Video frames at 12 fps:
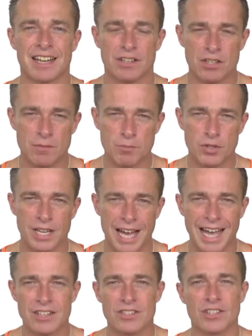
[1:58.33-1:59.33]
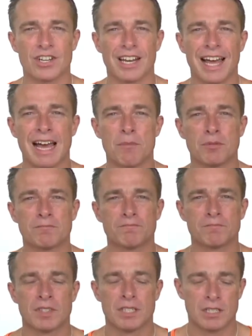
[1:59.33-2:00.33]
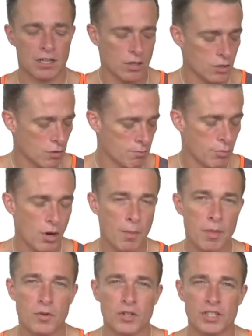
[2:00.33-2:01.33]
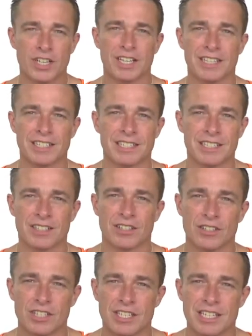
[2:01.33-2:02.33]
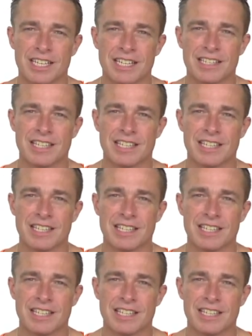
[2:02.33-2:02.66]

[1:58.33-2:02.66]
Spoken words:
And you can put your hands on your lap, or you can pop them on your knees